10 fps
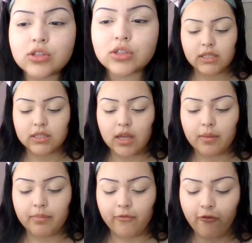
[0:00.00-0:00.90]

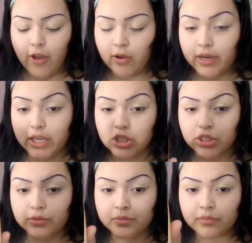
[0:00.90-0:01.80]
Step
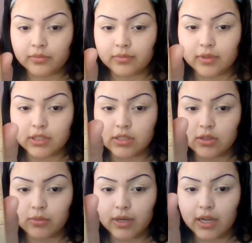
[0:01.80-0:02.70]
foundation. This is the
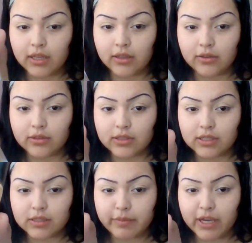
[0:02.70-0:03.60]
one I use. The
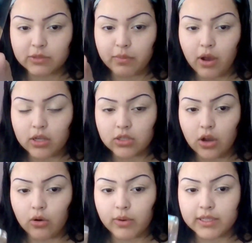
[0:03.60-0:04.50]
Smashbox
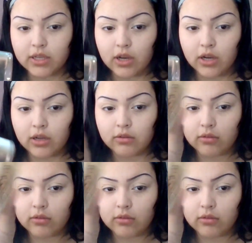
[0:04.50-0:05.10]
Always On.